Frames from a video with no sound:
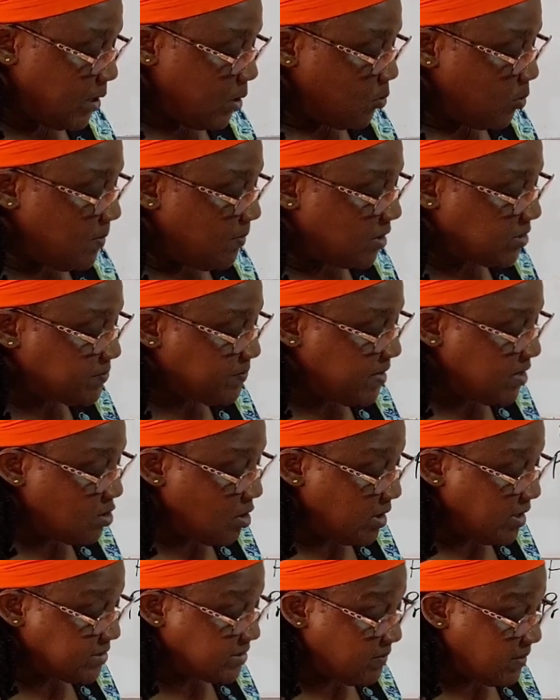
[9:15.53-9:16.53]
We must be
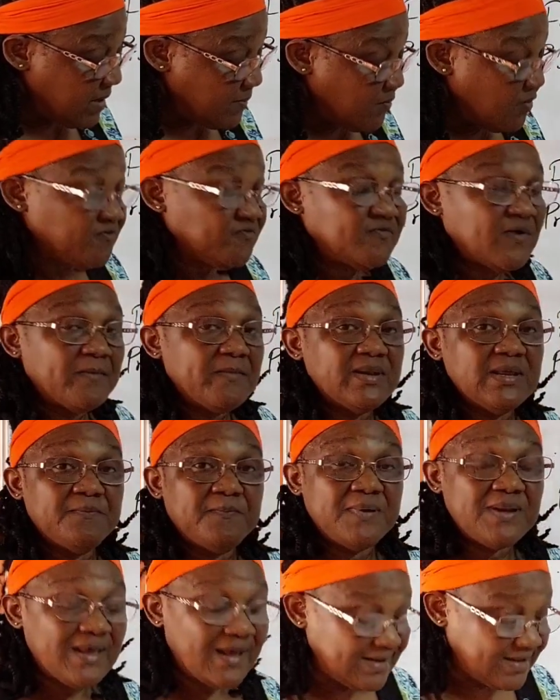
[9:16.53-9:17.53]
knowledgeable about family
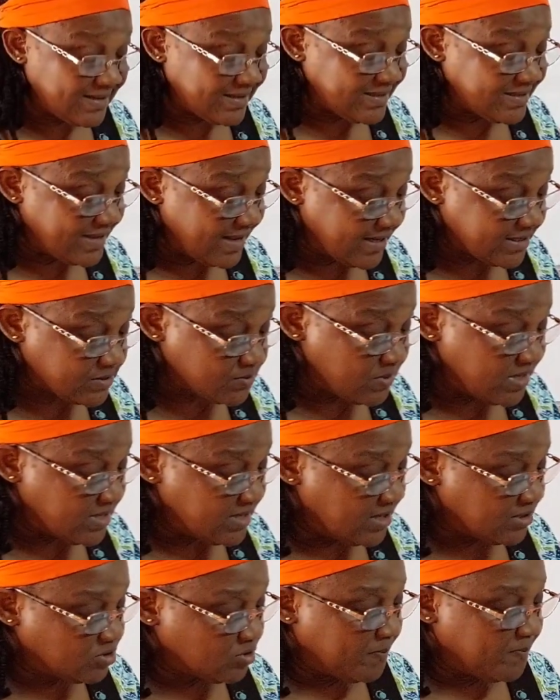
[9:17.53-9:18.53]
planning. Yes, we
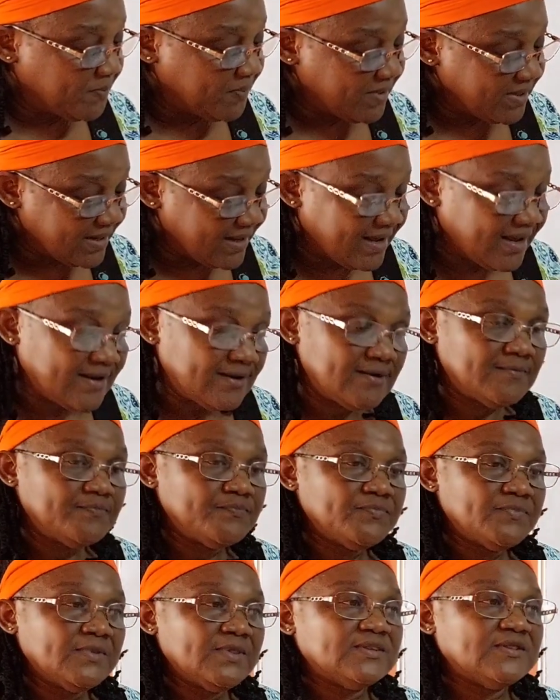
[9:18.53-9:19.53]
need to plan
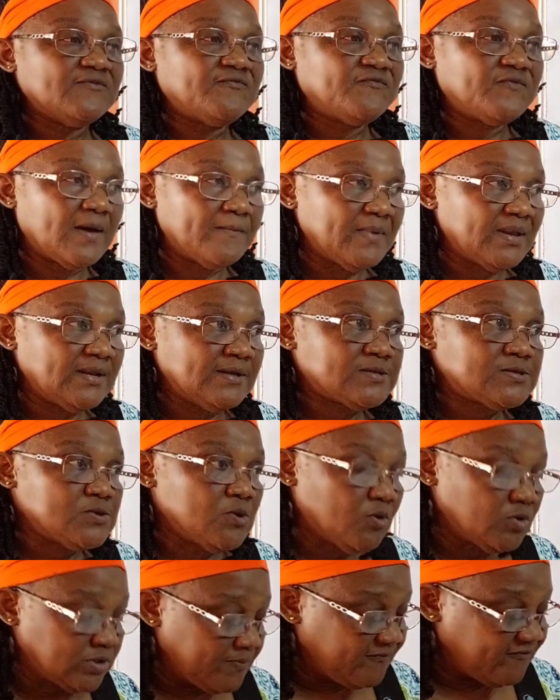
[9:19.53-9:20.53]
the family.
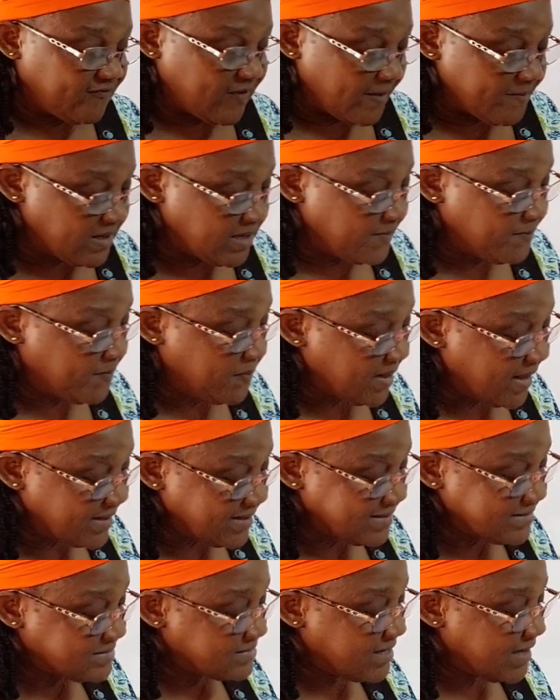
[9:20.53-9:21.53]
So the family
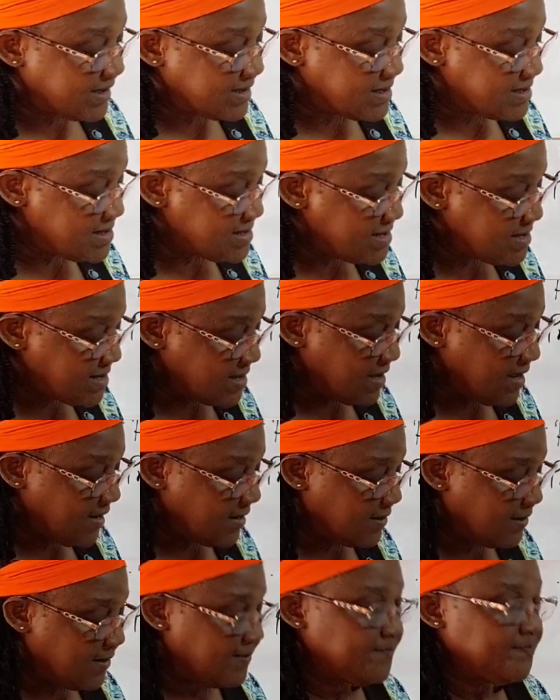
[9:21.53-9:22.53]
planning
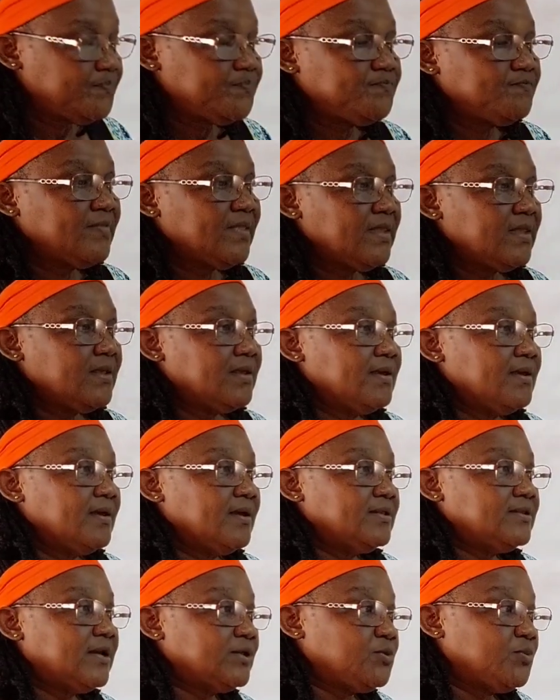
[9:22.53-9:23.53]
technique
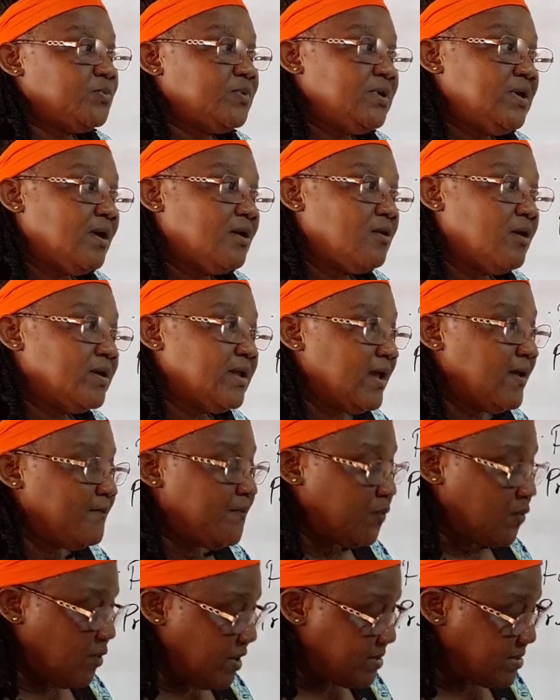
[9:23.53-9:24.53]
that we are going to
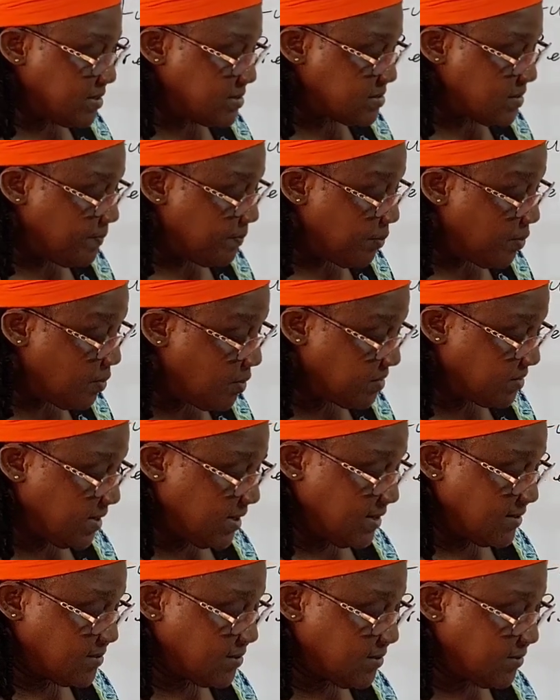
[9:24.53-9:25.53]
employ, it is
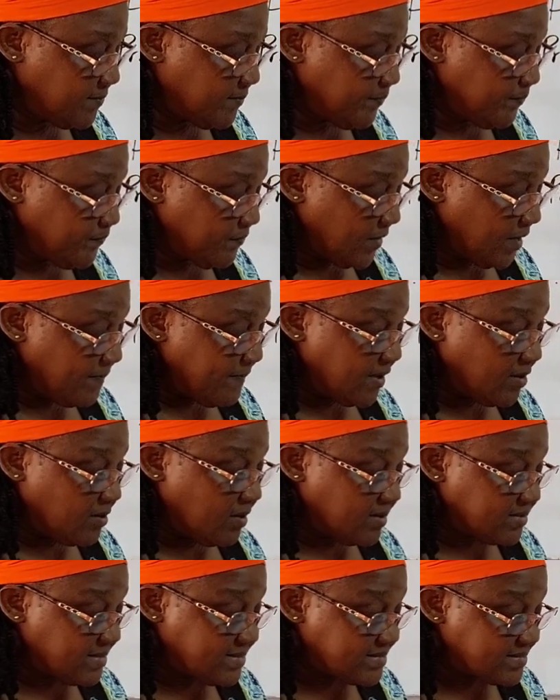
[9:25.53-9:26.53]
important
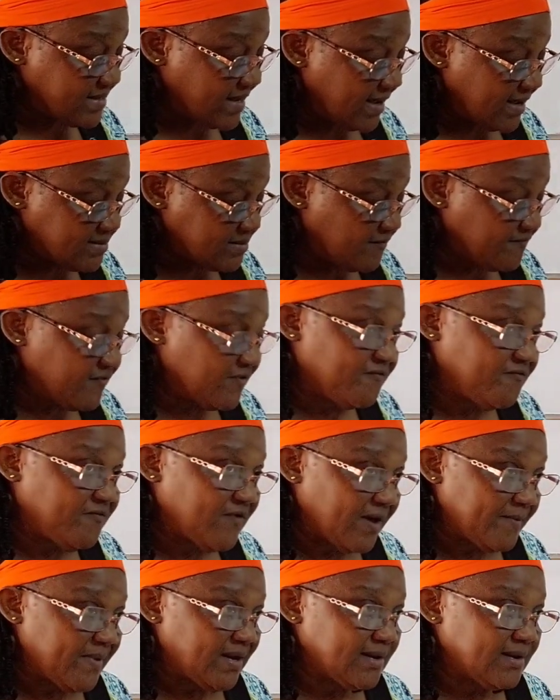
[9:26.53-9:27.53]
because the size of the
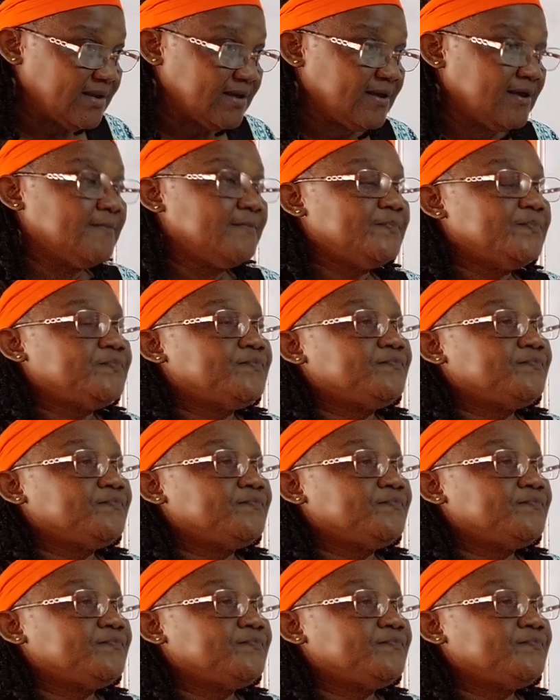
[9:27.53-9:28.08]
family